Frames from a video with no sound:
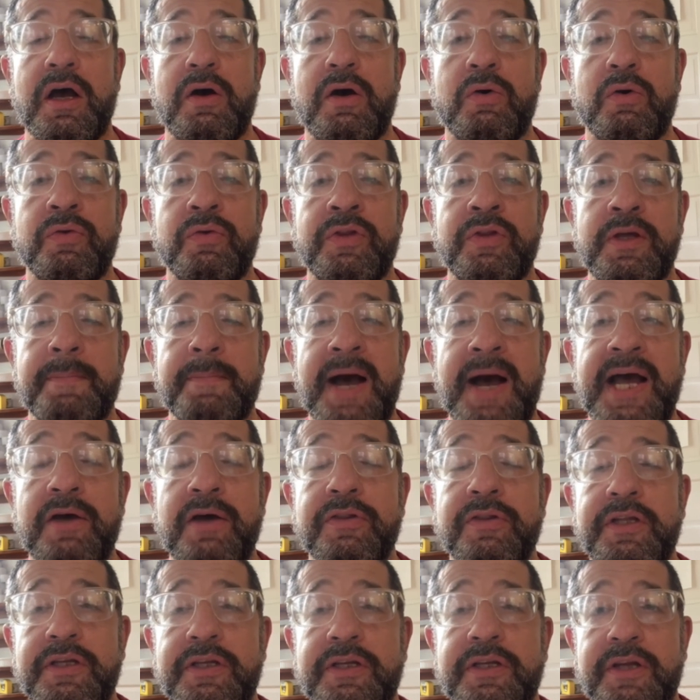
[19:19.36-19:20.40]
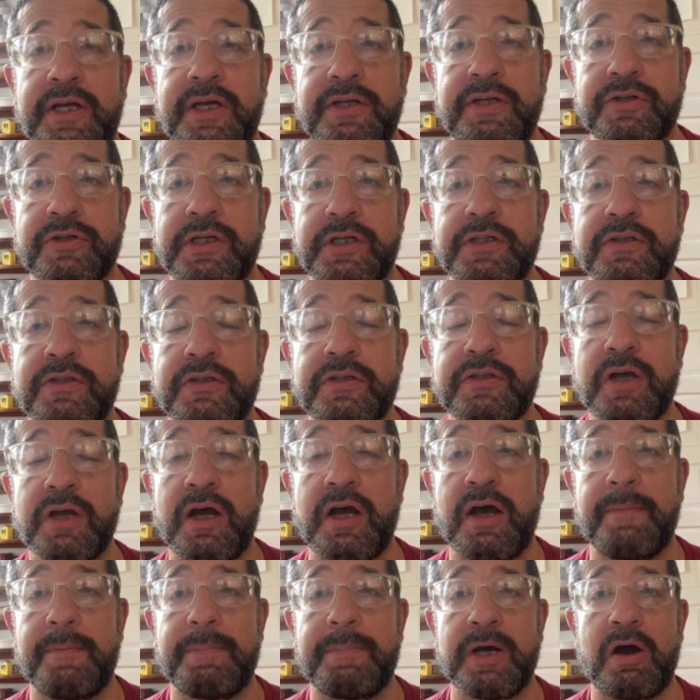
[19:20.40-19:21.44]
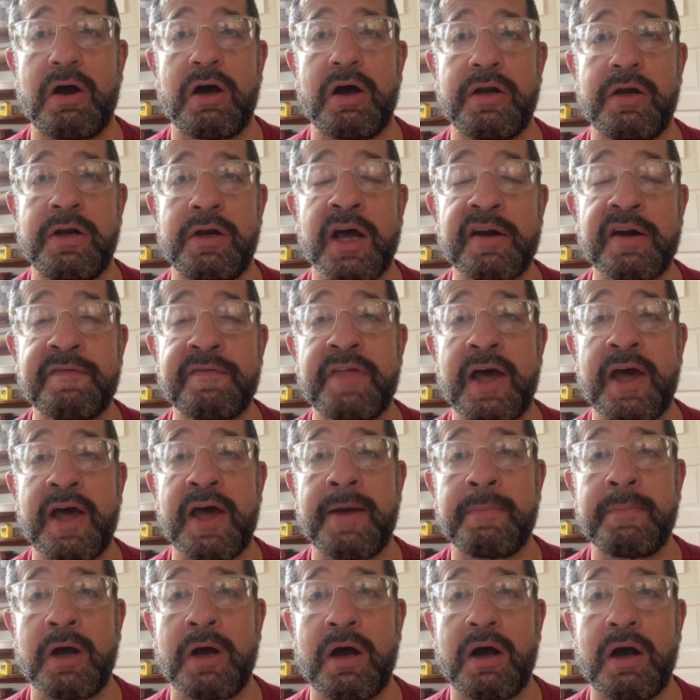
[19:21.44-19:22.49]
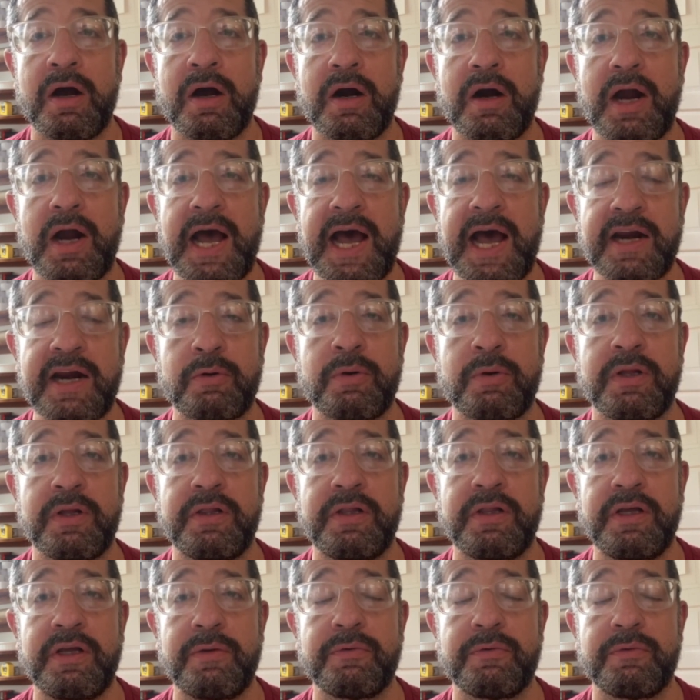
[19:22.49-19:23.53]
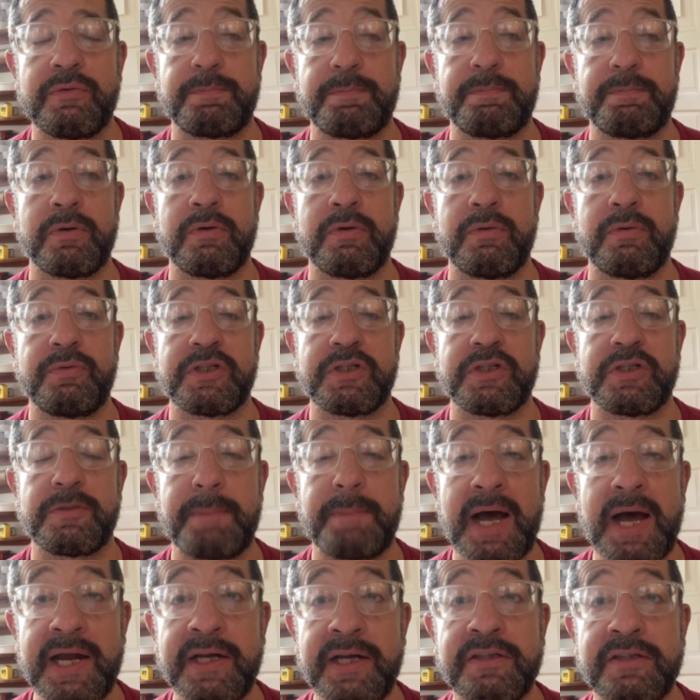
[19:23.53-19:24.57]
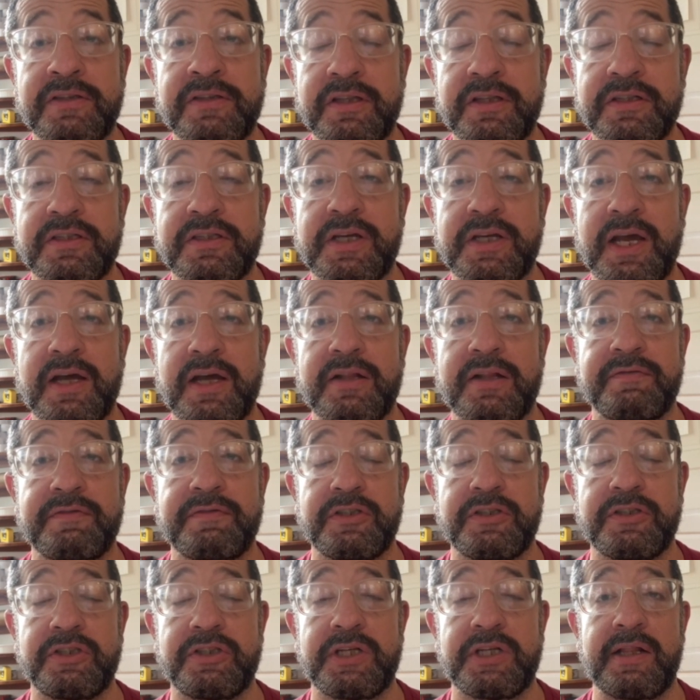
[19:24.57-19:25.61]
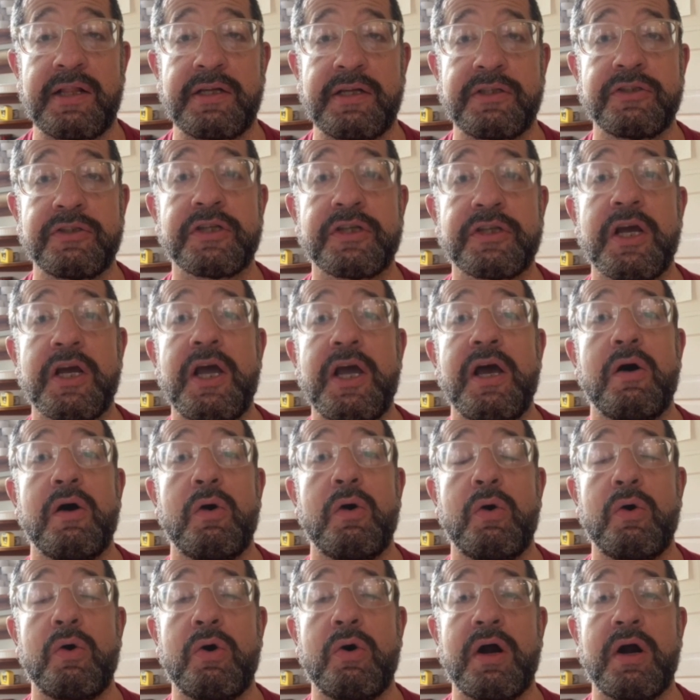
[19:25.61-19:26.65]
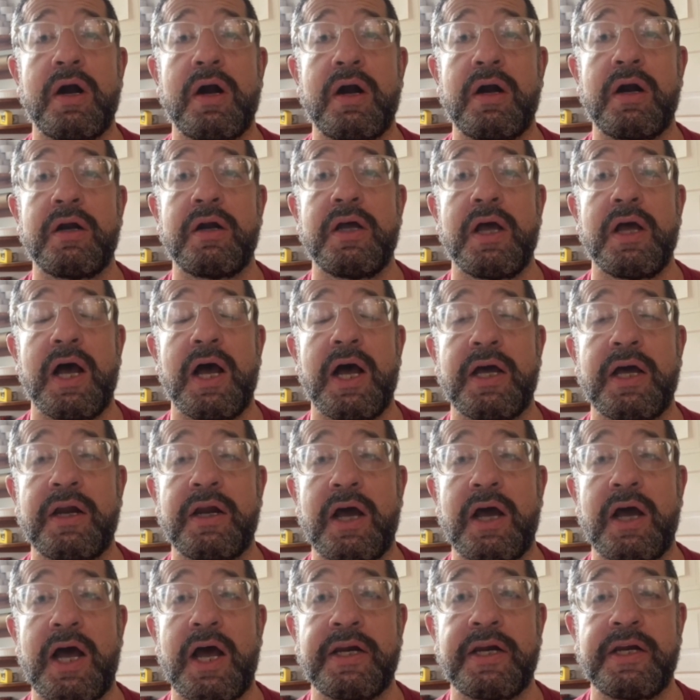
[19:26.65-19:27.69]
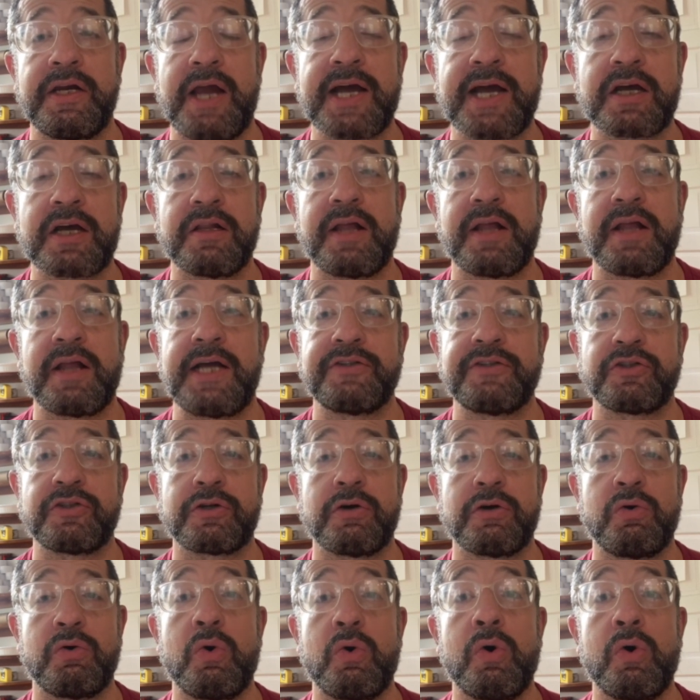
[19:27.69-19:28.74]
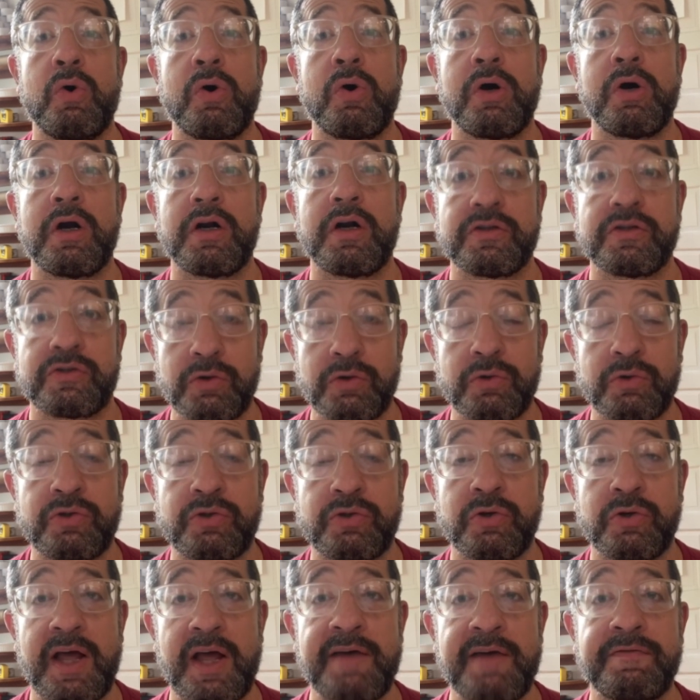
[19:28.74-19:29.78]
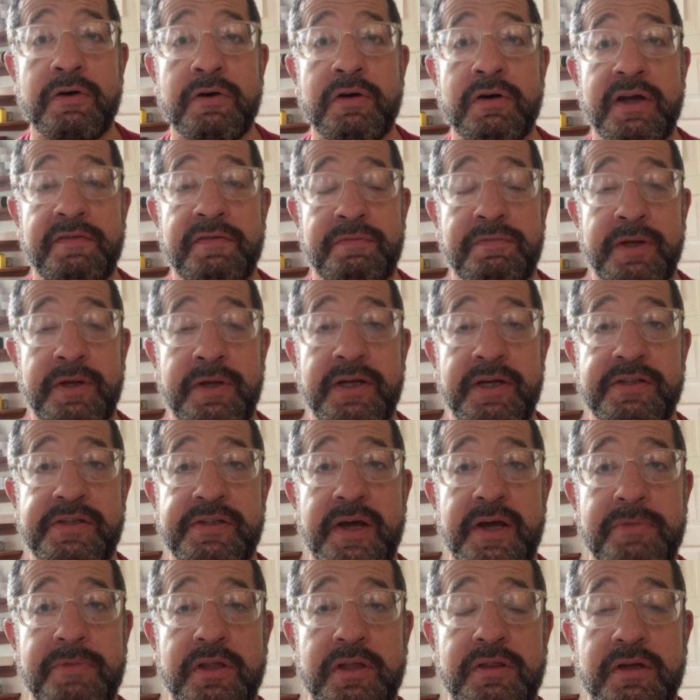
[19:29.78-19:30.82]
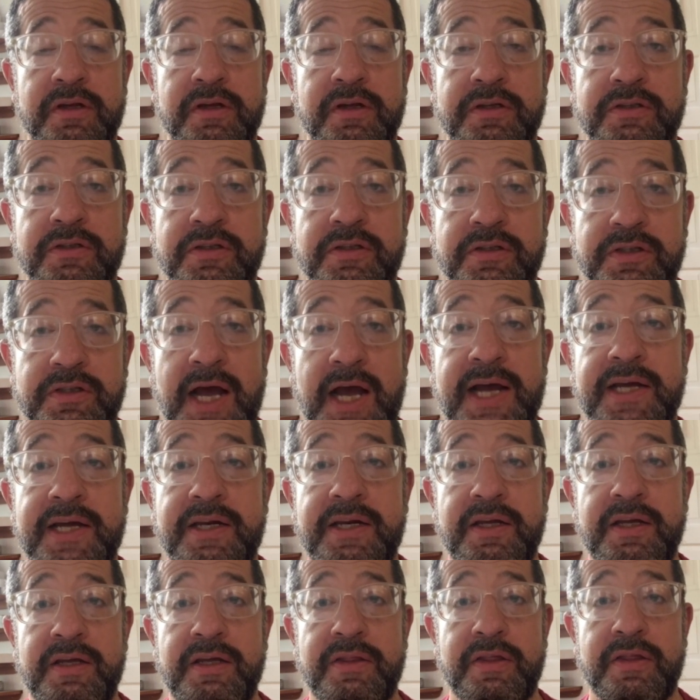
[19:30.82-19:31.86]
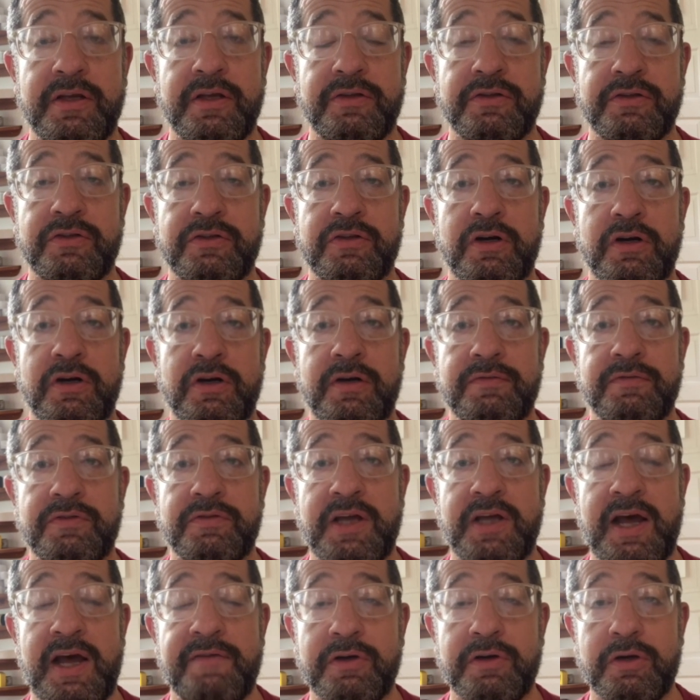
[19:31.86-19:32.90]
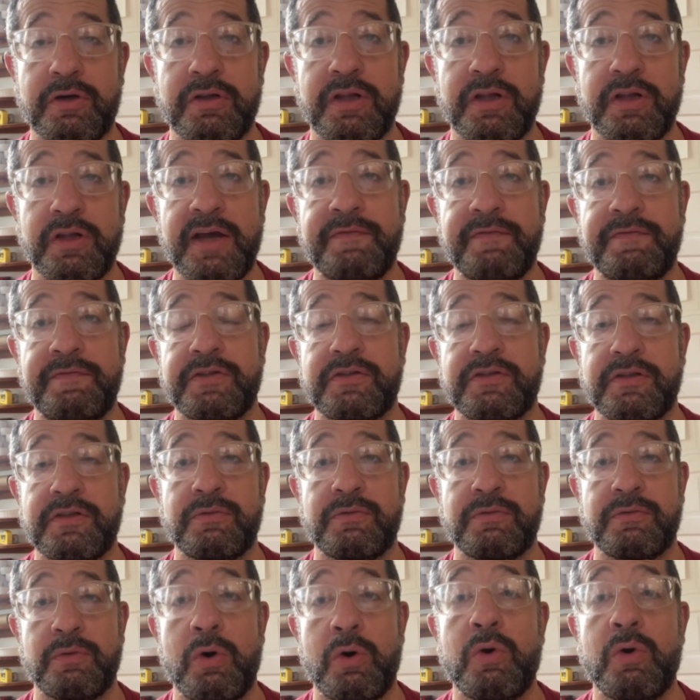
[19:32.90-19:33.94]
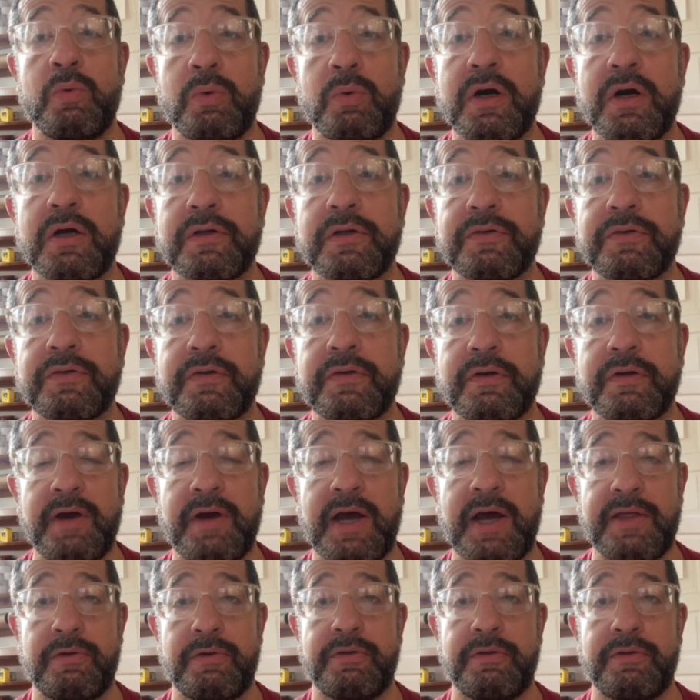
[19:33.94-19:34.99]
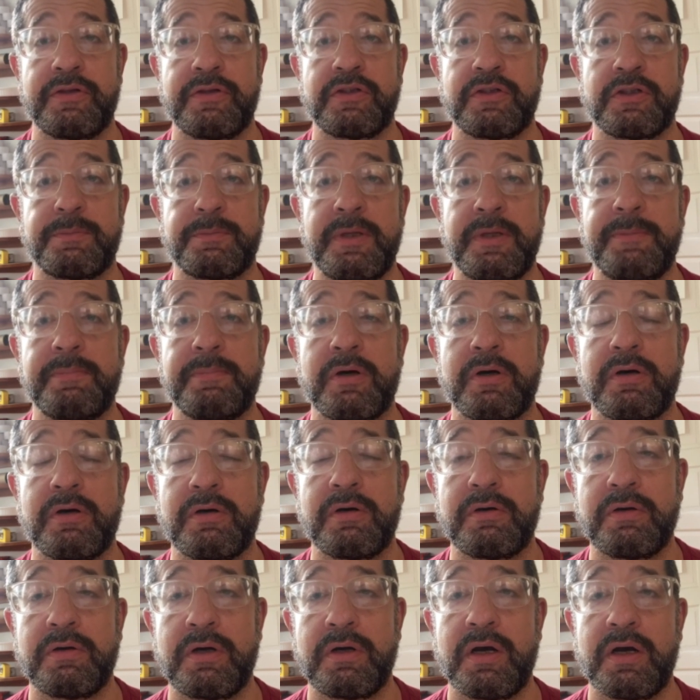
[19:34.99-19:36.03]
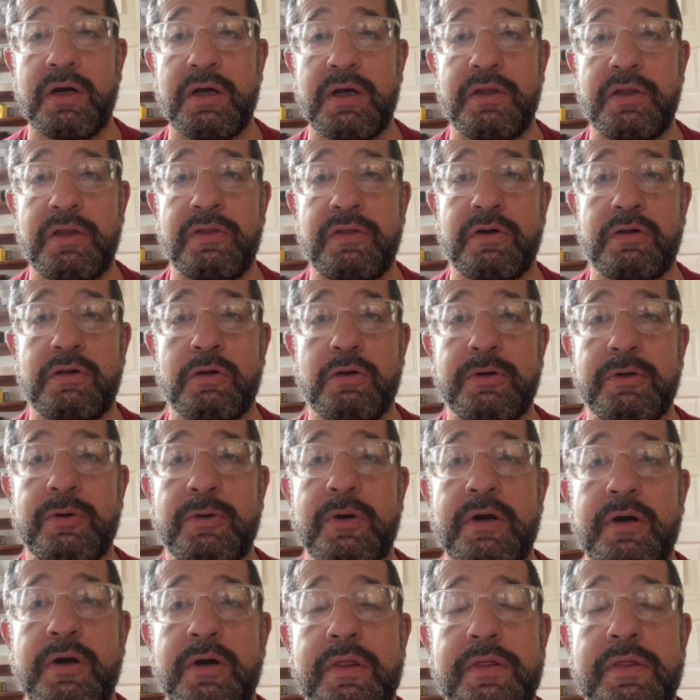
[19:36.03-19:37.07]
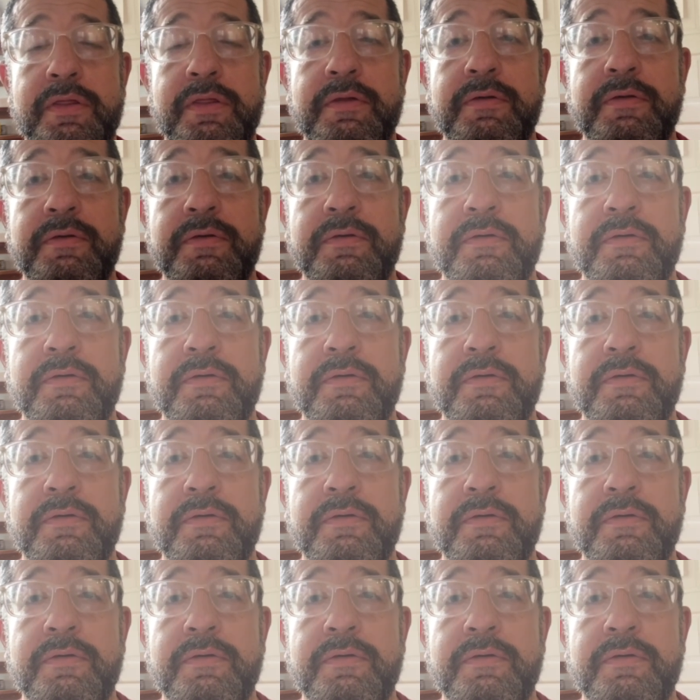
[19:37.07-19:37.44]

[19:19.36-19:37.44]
only mildly dangerous, but none of them are adequately responding to the scale of the challenge or on an ecological or a social level, if we accept that the society that deserves to have a good life is this whole world rather than just people in the global north.